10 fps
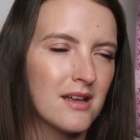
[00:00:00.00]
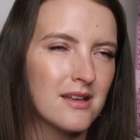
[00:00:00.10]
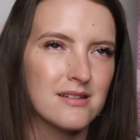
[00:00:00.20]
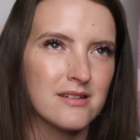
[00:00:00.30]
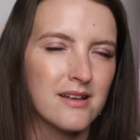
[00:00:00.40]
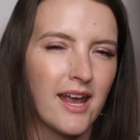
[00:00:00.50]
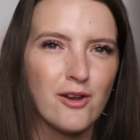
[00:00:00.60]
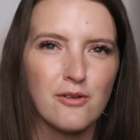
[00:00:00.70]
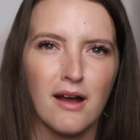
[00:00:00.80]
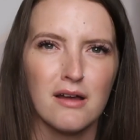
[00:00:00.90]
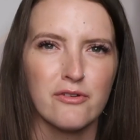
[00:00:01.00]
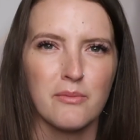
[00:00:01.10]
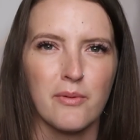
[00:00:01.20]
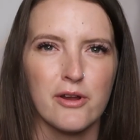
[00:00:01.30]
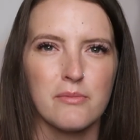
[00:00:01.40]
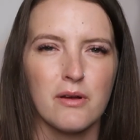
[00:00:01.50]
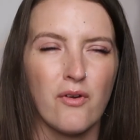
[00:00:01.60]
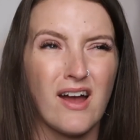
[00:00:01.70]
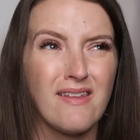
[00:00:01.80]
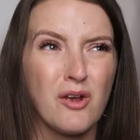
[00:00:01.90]
I don't know how I feel about Brandy
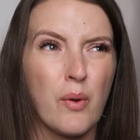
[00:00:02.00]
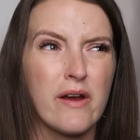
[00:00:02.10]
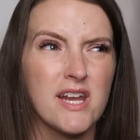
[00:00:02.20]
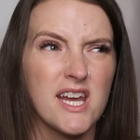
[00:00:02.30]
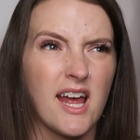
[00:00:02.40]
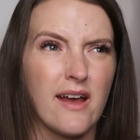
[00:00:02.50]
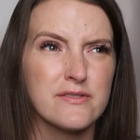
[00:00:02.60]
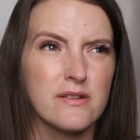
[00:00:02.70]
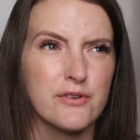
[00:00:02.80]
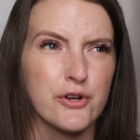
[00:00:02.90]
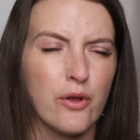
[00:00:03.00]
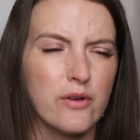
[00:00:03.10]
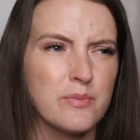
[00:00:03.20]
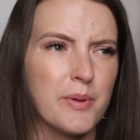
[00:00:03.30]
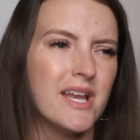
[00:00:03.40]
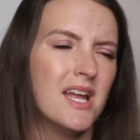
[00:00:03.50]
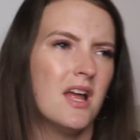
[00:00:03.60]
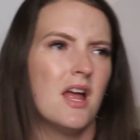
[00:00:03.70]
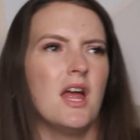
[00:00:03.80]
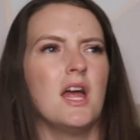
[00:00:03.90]
Melville. I like wearing it. I have some of her clothes, but
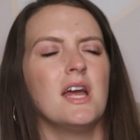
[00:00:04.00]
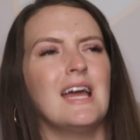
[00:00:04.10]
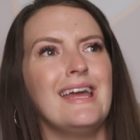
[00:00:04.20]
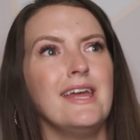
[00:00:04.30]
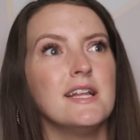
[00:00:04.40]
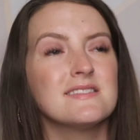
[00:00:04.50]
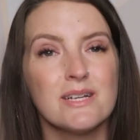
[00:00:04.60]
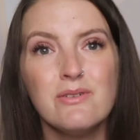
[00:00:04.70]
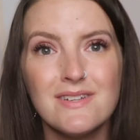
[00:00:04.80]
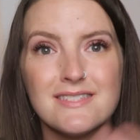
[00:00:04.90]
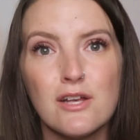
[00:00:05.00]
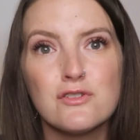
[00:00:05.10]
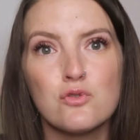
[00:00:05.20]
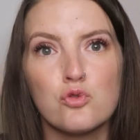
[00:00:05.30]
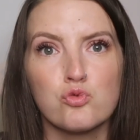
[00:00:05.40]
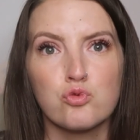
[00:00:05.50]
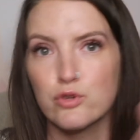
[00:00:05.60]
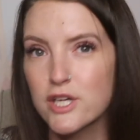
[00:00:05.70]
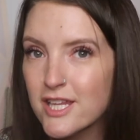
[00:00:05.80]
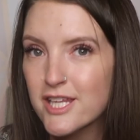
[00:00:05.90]
some of it sells
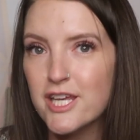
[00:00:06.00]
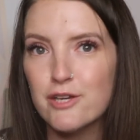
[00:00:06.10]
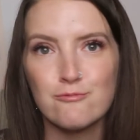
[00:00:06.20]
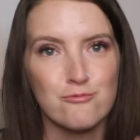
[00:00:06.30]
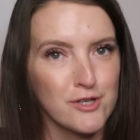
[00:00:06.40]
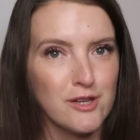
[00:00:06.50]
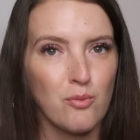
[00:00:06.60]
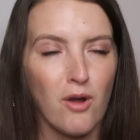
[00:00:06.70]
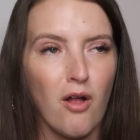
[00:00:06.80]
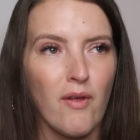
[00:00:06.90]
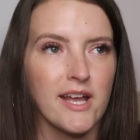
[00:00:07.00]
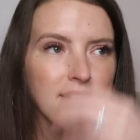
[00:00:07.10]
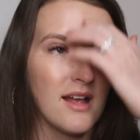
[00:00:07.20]
really, really well. Like,